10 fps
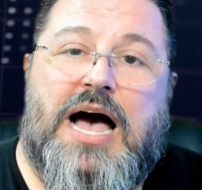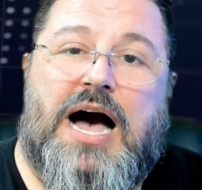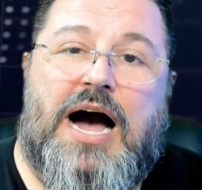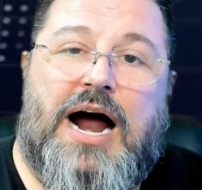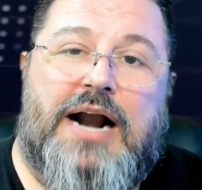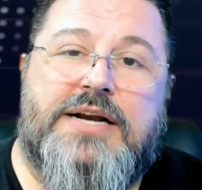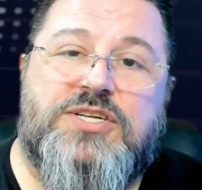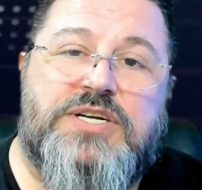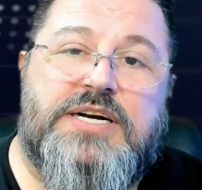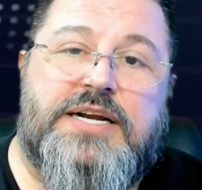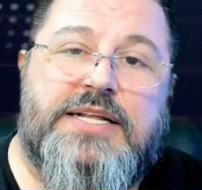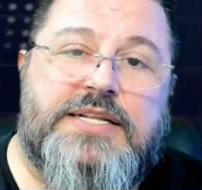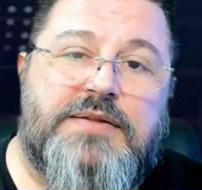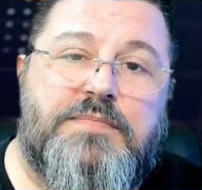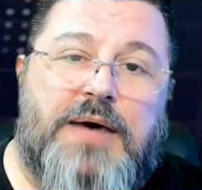are
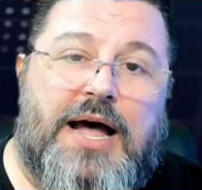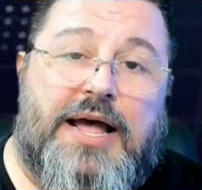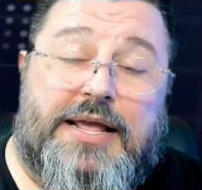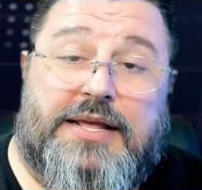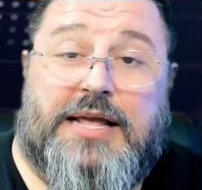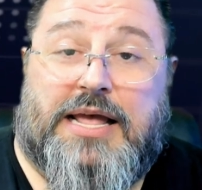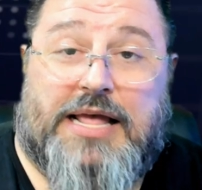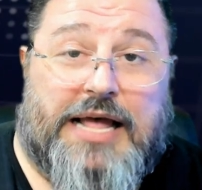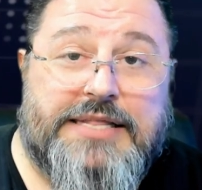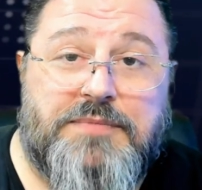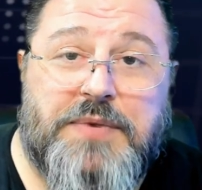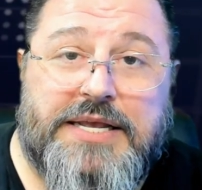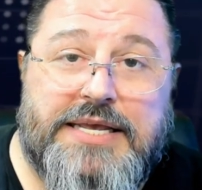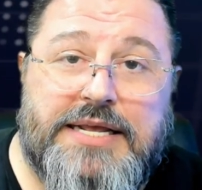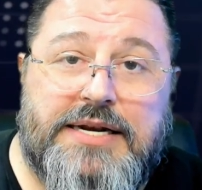generated by, at the
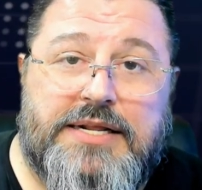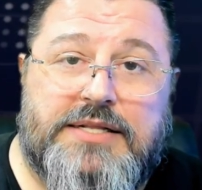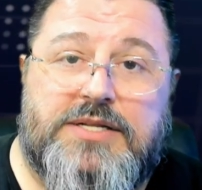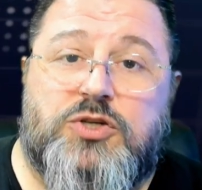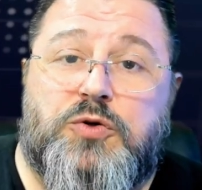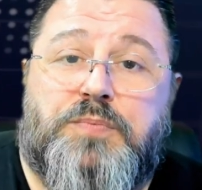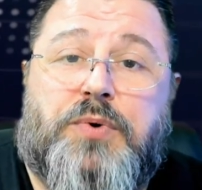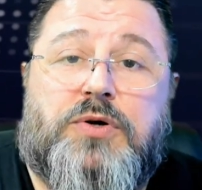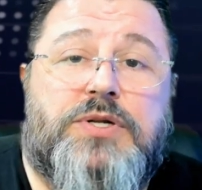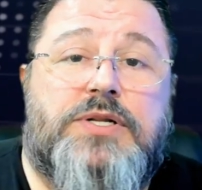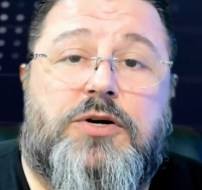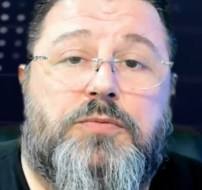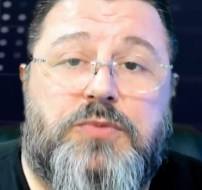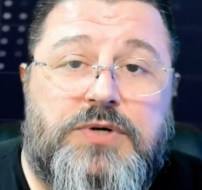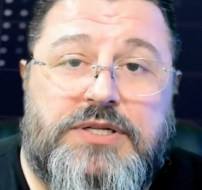beginning, the support that the
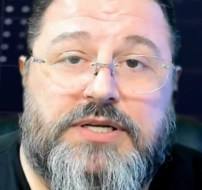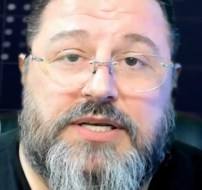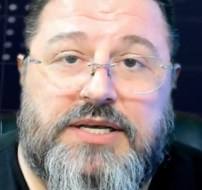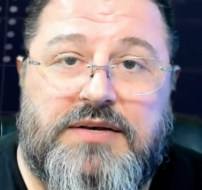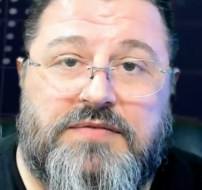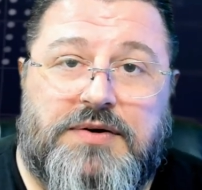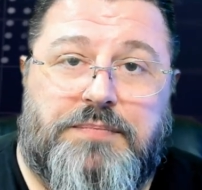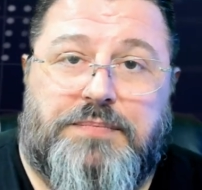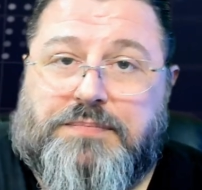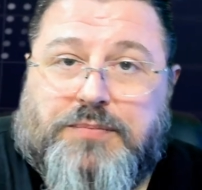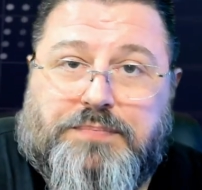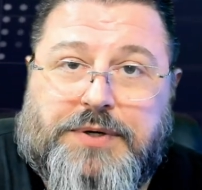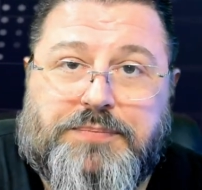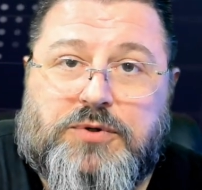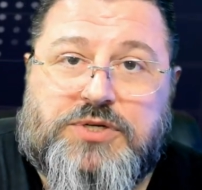community give,
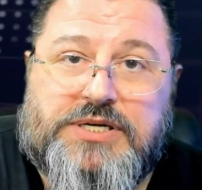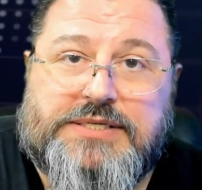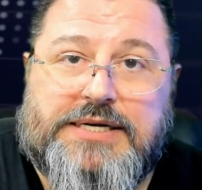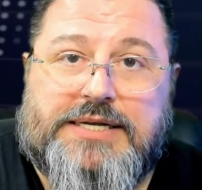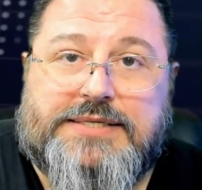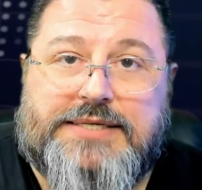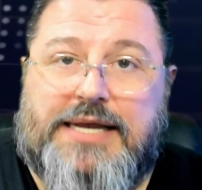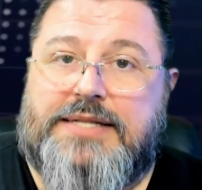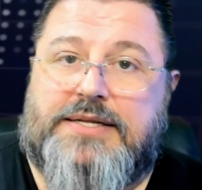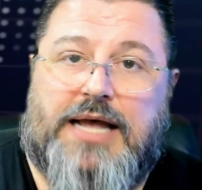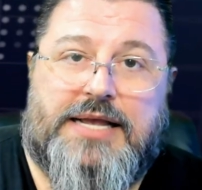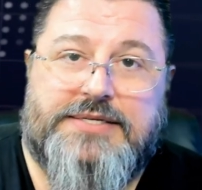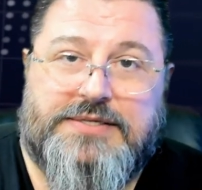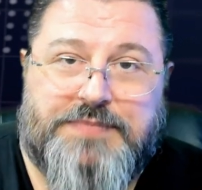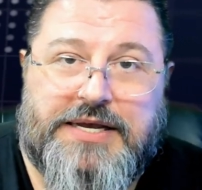pre-purchasing a set as
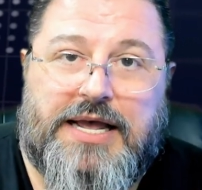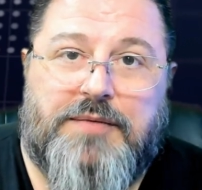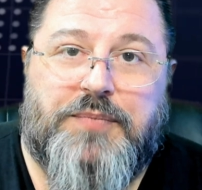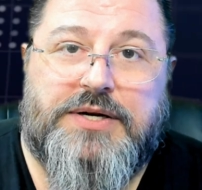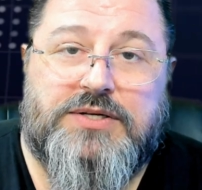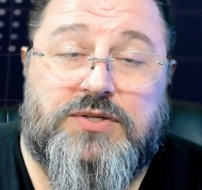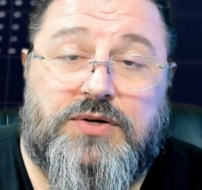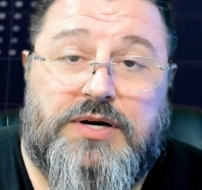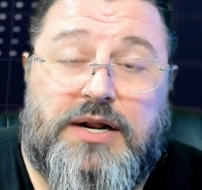is been happening, so and